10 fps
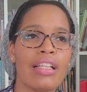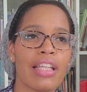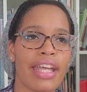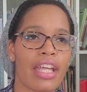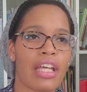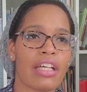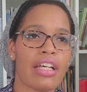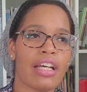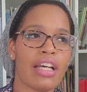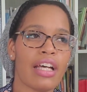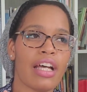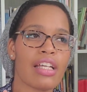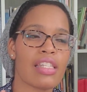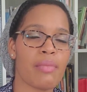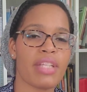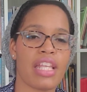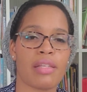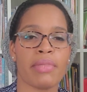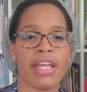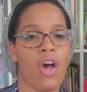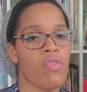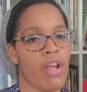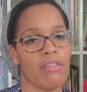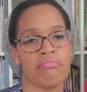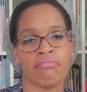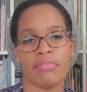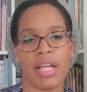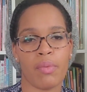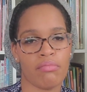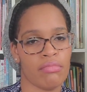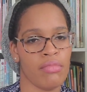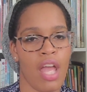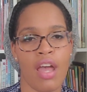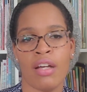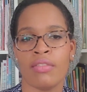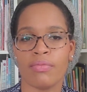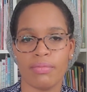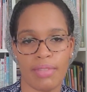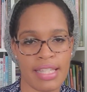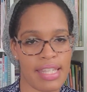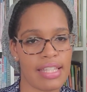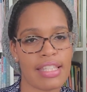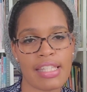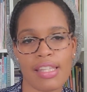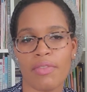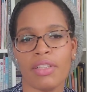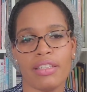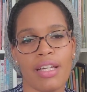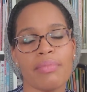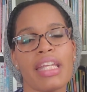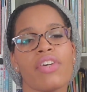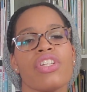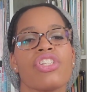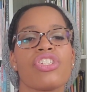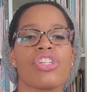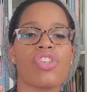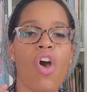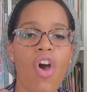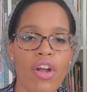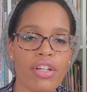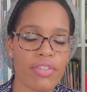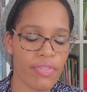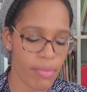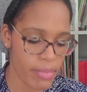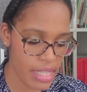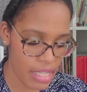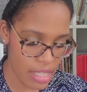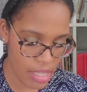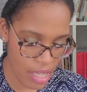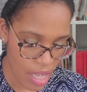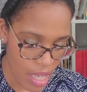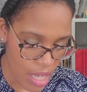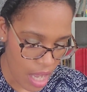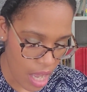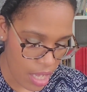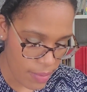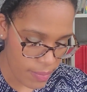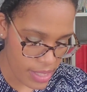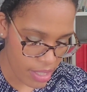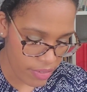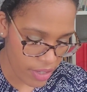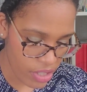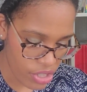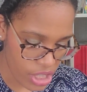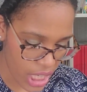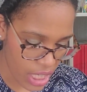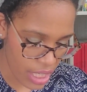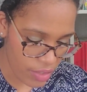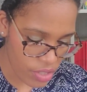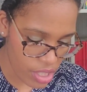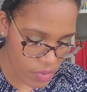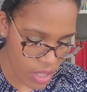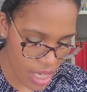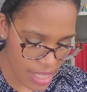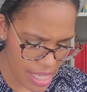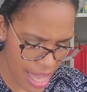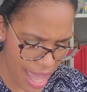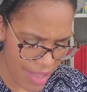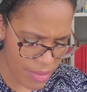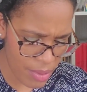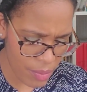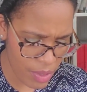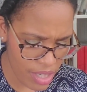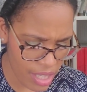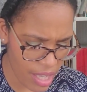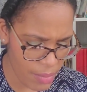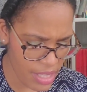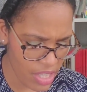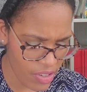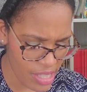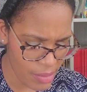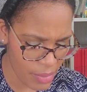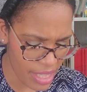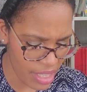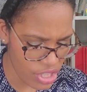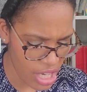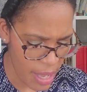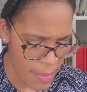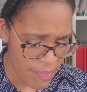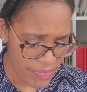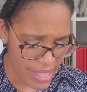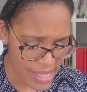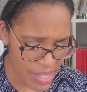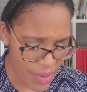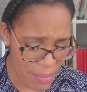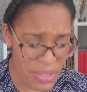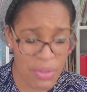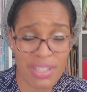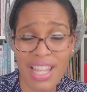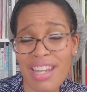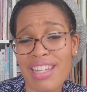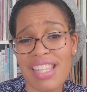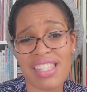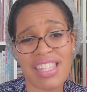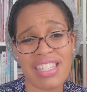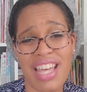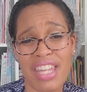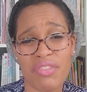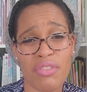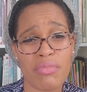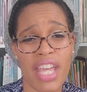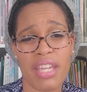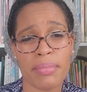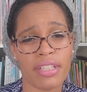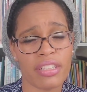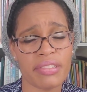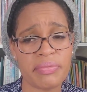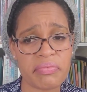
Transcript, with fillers: like some days I'm like, oh no, like let's get this stuff cleaned up now. It's just harder for me um, to function, and I just realized that I haven't been wanting to come in here as much, and so I've been doing a lot of lessons at the dining room table.